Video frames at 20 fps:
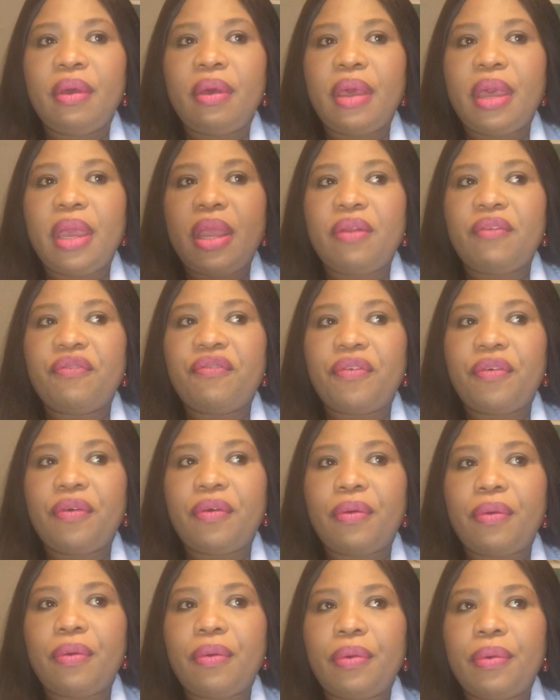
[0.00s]
And
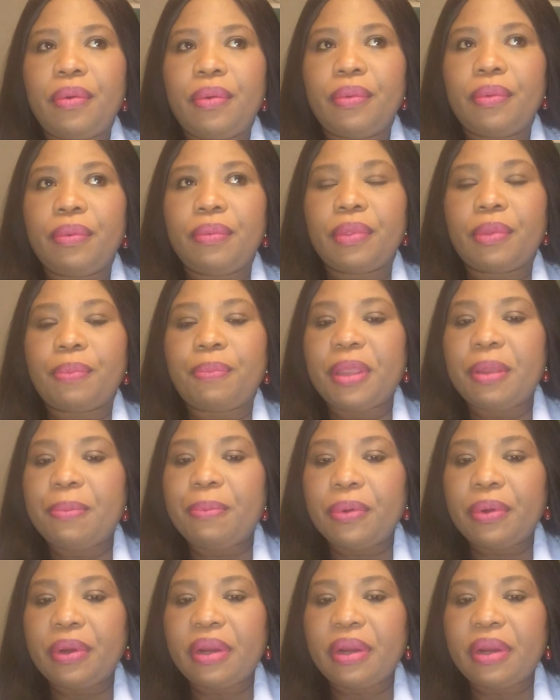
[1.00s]
for the people